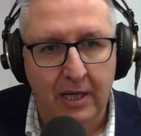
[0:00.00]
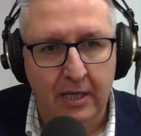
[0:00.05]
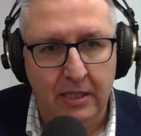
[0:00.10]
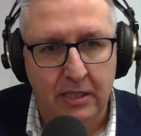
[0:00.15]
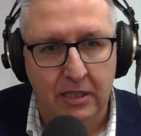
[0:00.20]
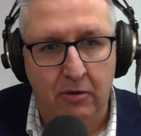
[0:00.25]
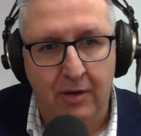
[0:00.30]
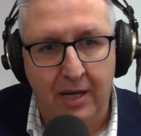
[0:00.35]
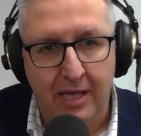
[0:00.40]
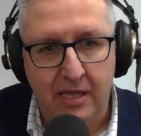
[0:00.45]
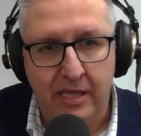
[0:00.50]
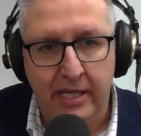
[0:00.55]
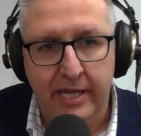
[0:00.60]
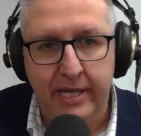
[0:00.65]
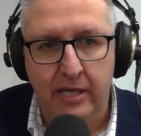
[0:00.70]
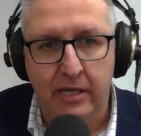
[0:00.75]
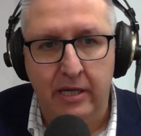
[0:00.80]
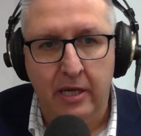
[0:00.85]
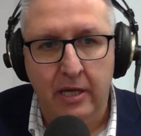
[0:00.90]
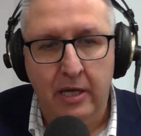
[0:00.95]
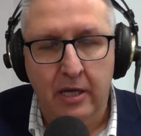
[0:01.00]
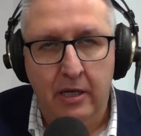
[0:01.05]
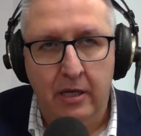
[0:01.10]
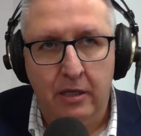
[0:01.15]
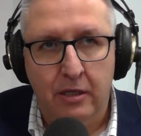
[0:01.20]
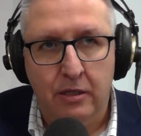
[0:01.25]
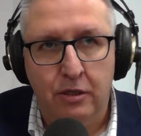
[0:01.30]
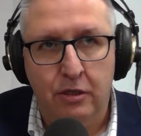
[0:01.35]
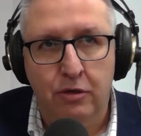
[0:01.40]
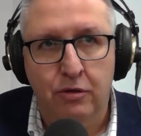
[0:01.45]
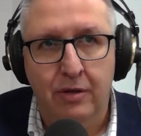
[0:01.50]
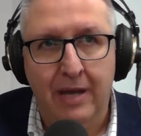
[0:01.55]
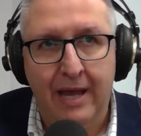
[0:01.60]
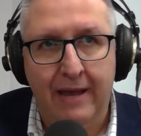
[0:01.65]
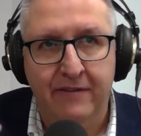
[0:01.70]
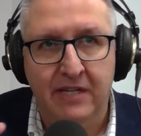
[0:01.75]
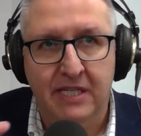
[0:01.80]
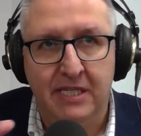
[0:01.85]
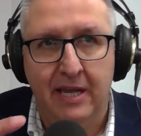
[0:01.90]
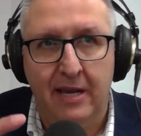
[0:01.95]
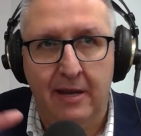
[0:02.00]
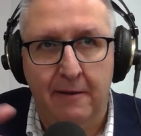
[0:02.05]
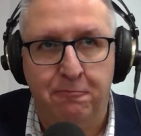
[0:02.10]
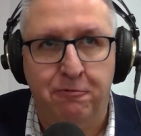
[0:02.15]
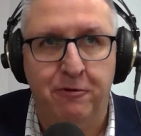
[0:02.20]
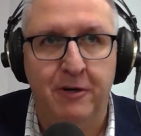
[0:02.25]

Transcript: So I think you have a set of